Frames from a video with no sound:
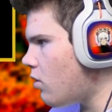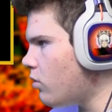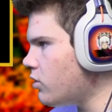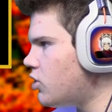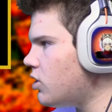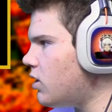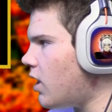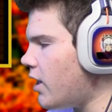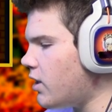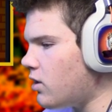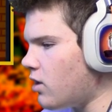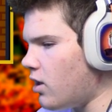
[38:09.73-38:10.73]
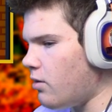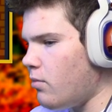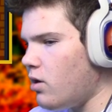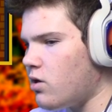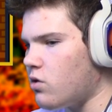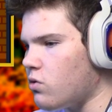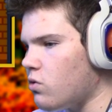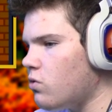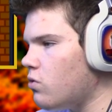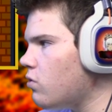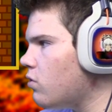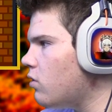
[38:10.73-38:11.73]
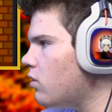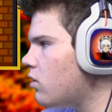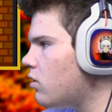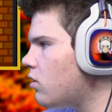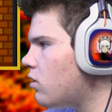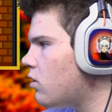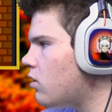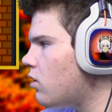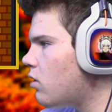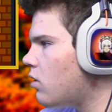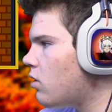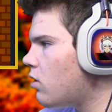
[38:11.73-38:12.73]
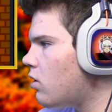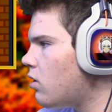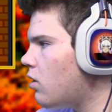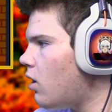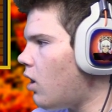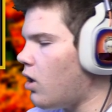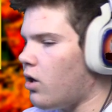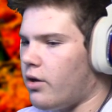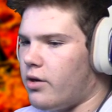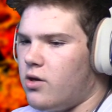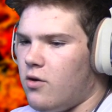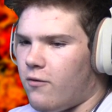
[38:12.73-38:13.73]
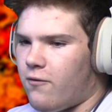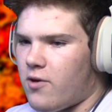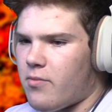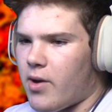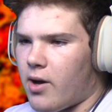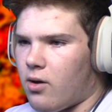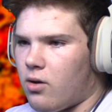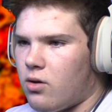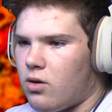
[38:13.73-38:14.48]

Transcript: What should I name you? Ah, oh, you're female.